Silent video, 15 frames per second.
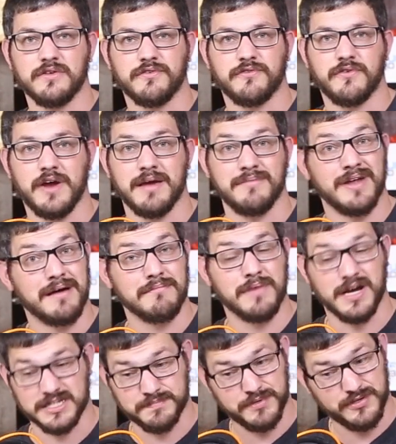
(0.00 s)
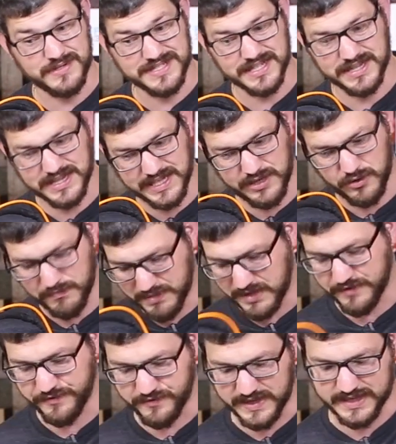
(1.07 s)
the frame. Not much, but there's a little
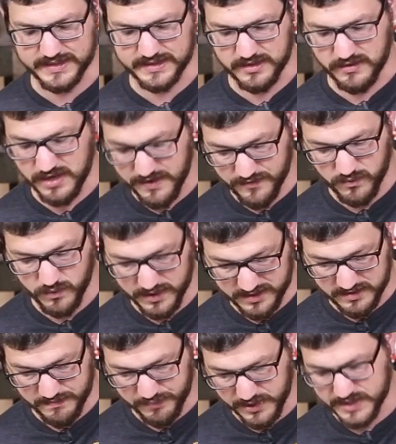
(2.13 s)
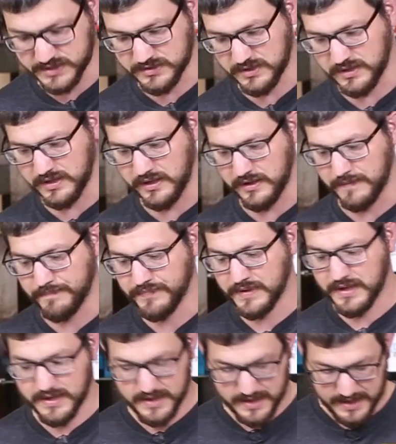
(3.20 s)
bit of flex there, even with the brace on there.
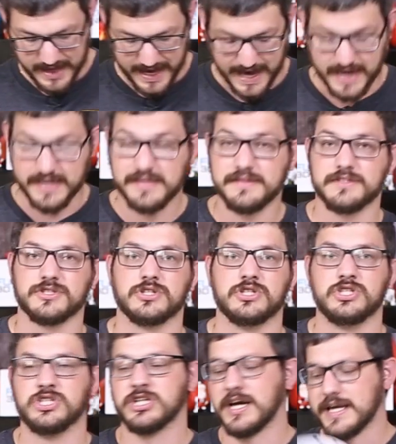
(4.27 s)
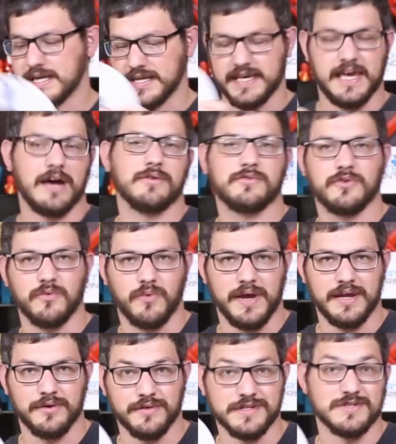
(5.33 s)
Adding this giant
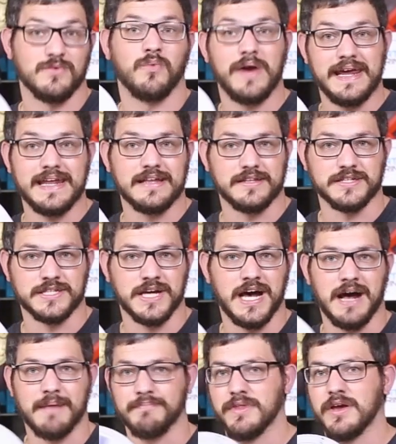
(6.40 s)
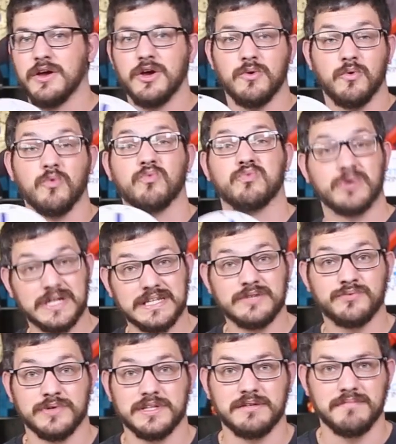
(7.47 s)
counterweight, or this weight at the top, will
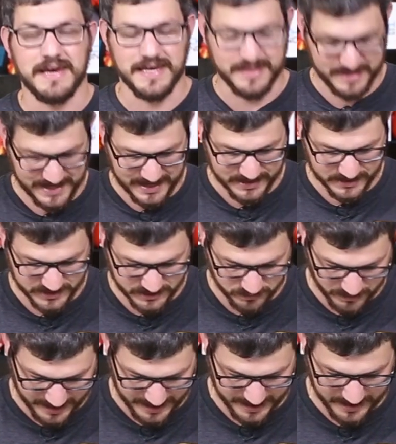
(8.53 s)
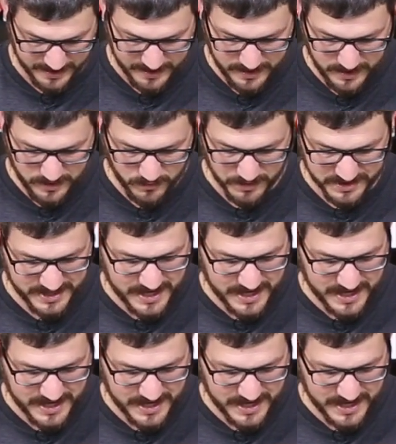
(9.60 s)
really make that sway. With an